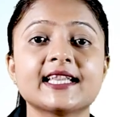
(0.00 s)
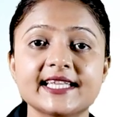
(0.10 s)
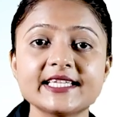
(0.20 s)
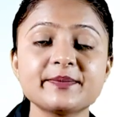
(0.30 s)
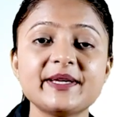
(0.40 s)

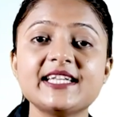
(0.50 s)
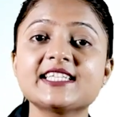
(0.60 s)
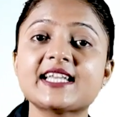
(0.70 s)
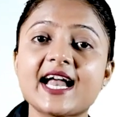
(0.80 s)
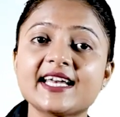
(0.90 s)
This
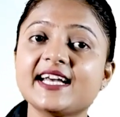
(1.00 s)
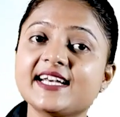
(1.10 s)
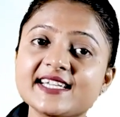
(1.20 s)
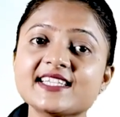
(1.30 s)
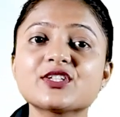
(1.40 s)
means that
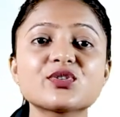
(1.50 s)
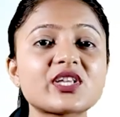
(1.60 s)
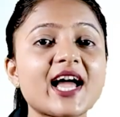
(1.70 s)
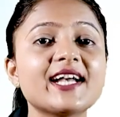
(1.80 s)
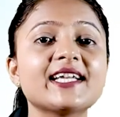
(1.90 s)
it is the
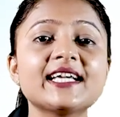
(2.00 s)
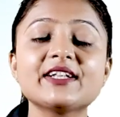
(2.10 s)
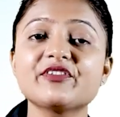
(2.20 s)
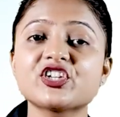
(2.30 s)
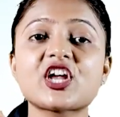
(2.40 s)

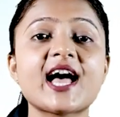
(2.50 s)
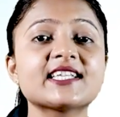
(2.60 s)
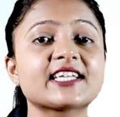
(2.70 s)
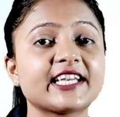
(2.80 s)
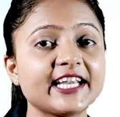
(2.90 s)
society which
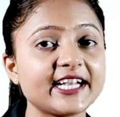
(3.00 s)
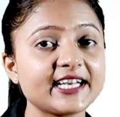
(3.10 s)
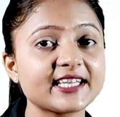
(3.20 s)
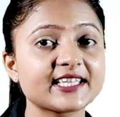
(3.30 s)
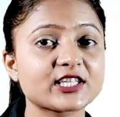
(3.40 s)
has
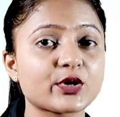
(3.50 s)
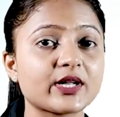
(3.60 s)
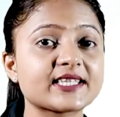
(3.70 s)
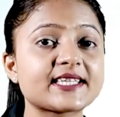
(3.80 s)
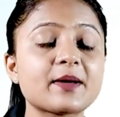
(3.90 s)
created this
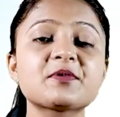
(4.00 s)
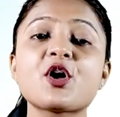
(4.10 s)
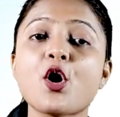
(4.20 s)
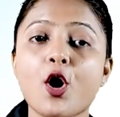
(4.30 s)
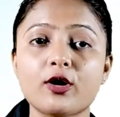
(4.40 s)

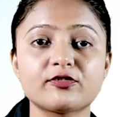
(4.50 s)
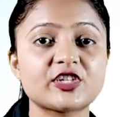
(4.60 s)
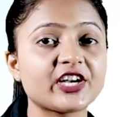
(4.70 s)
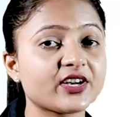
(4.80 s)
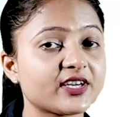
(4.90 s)
concept
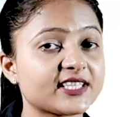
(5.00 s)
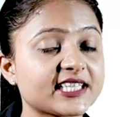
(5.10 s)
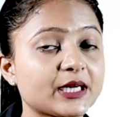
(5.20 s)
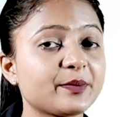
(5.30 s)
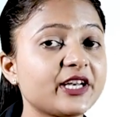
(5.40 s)
of gender
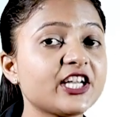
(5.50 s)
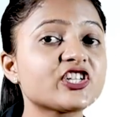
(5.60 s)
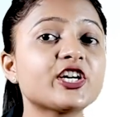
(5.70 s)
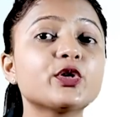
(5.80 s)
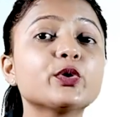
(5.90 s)

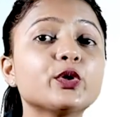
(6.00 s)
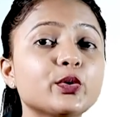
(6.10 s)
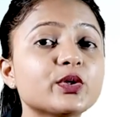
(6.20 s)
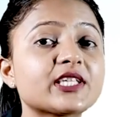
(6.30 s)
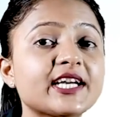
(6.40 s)
discrimination to
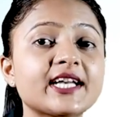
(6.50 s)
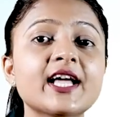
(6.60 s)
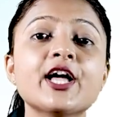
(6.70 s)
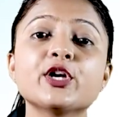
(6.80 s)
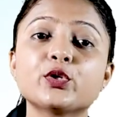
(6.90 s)
use it
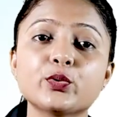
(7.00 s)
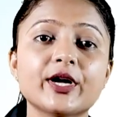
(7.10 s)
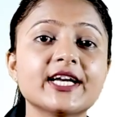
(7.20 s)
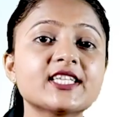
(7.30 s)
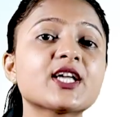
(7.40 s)
to
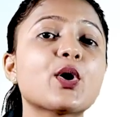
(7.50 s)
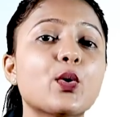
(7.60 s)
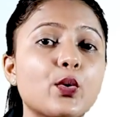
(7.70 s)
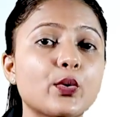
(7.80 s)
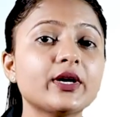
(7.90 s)
its
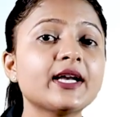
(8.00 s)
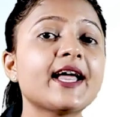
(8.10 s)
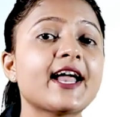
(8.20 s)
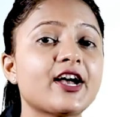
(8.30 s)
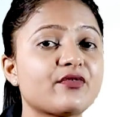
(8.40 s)
own
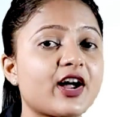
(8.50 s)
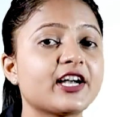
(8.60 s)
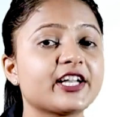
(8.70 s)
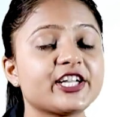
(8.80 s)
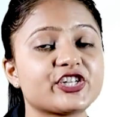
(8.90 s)

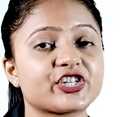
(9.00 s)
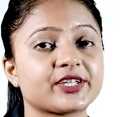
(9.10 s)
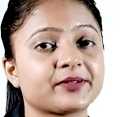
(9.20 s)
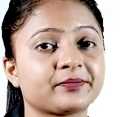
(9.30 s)
advantage.